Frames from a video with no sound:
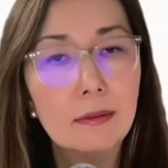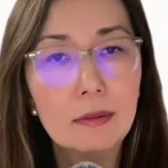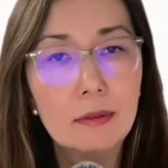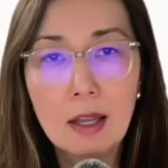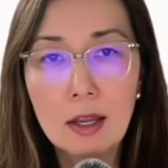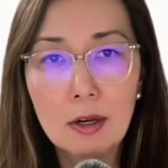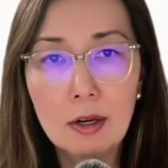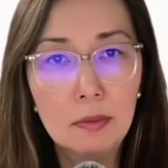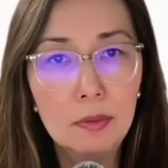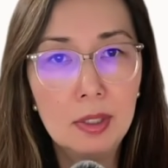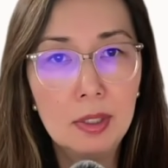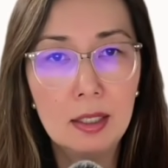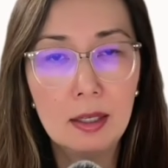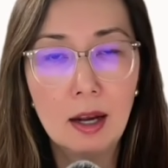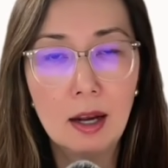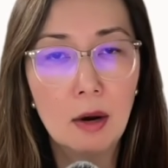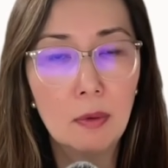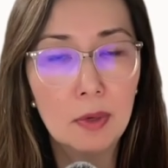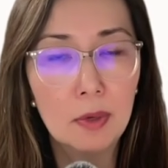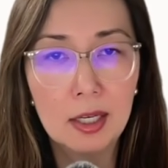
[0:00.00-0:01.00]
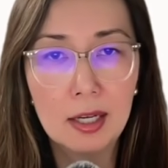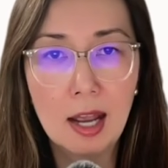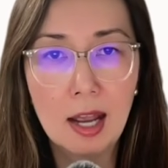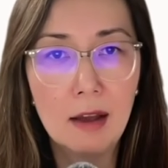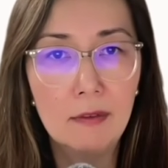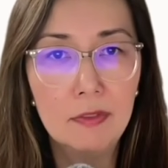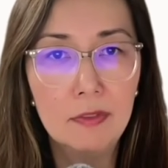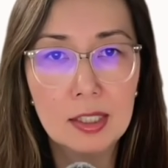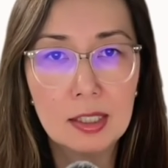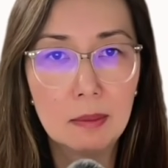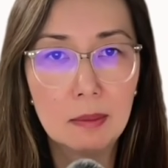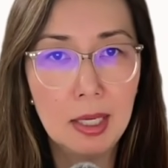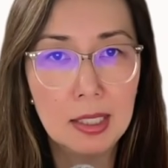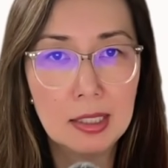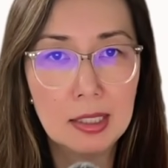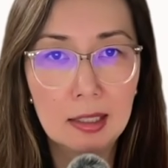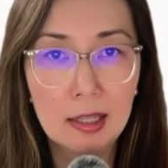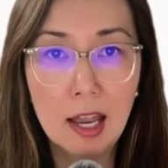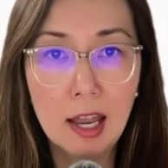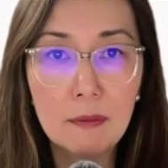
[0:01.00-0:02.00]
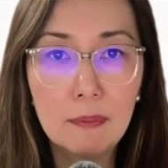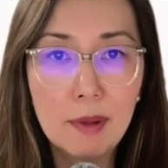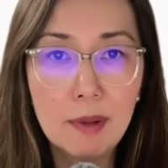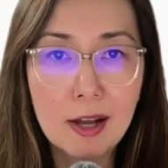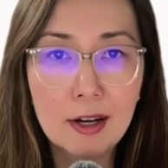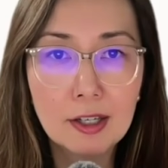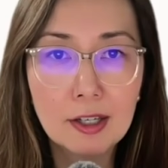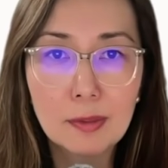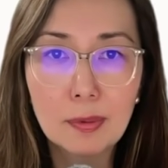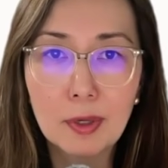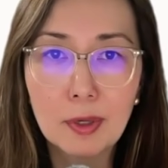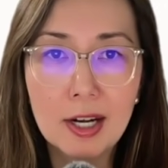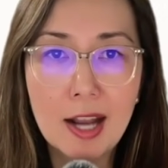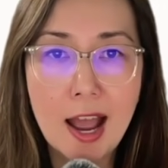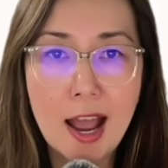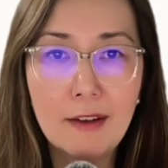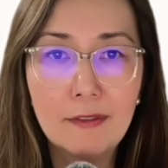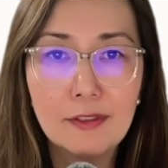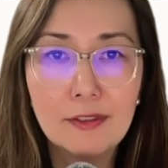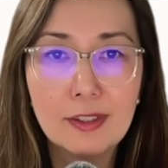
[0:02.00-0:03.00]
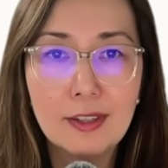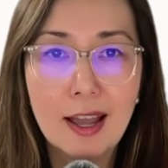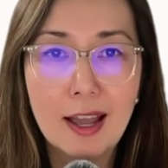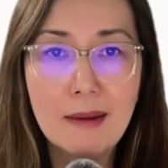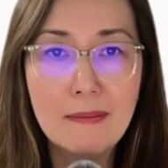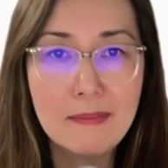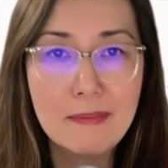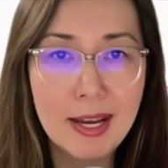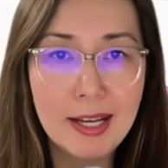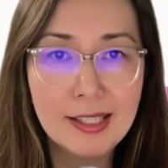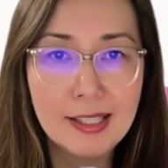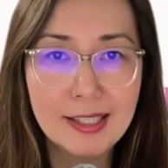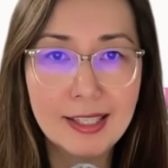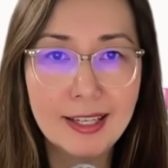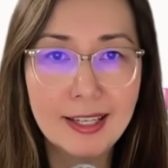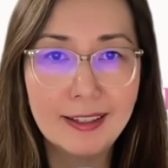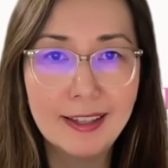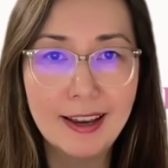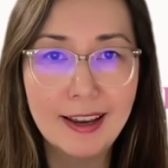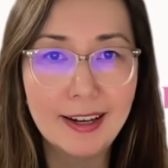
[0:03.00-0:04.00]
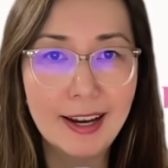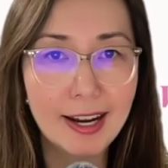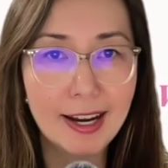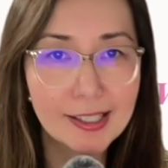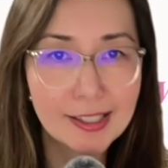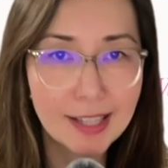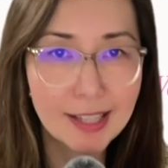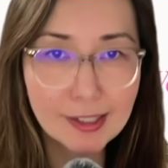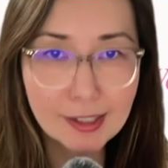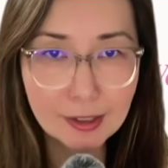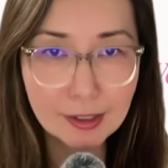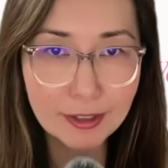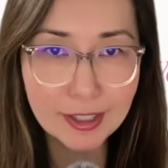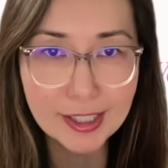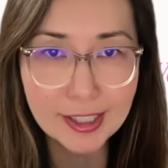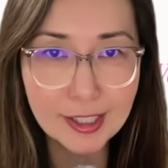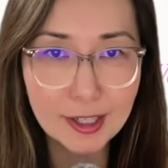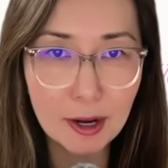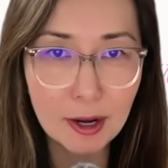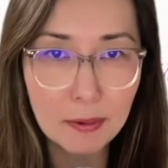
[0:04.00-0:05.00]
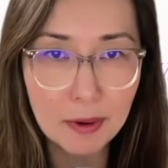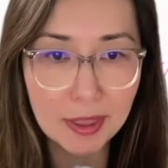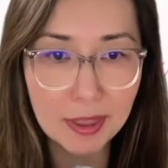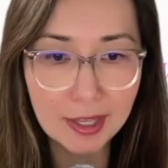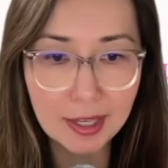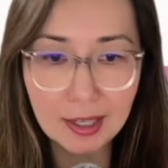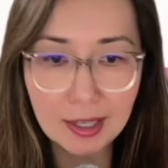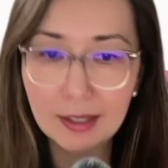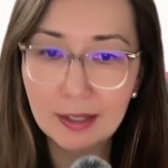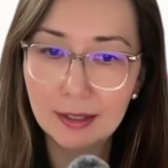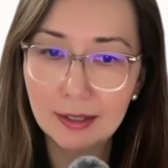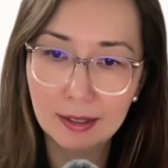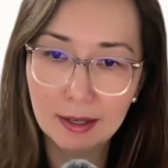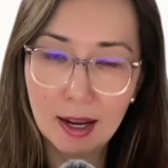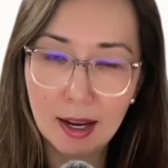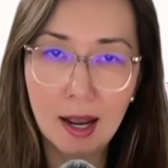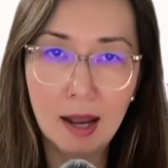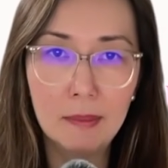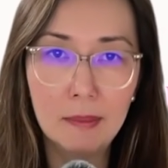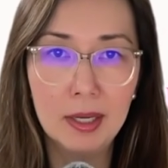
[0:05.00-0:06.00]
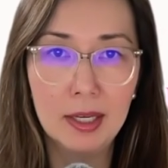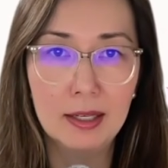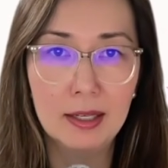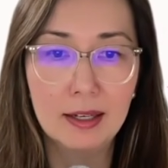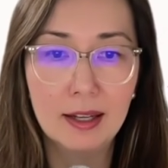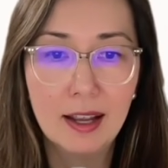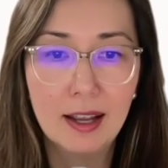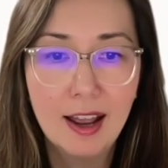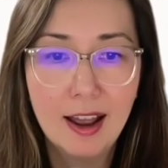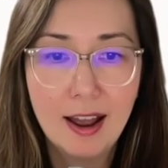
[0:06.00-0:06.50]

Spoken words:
not only are we going to have these amazing life planners, we're going to have amazing like accessories to go with it. I'm in.